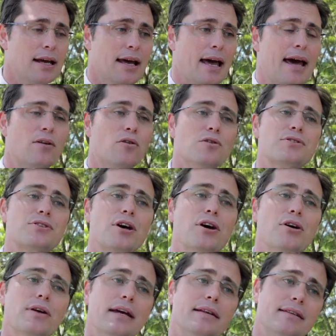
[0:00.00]
and
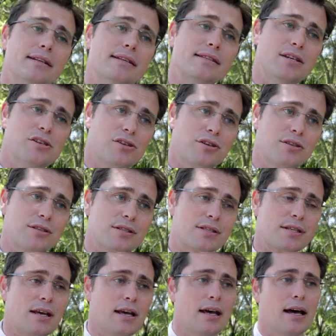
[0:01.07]
also in the
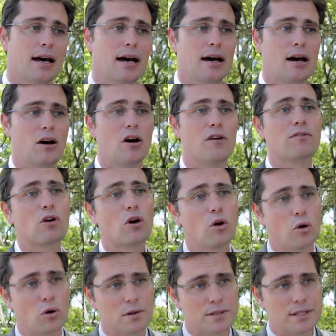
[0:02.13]
decisions of
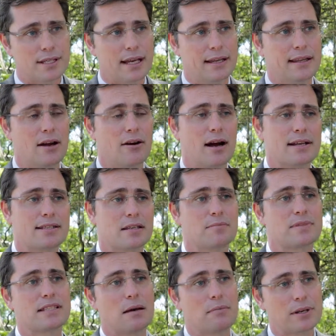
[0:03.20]
courts. And there are some
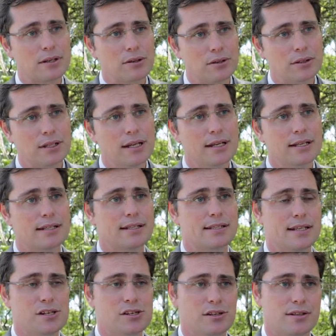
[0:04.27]
seminal
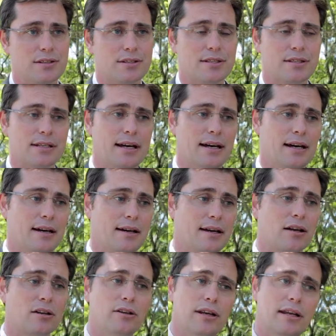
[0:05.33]
decisions,
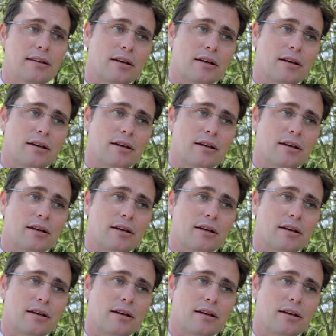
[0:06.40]
including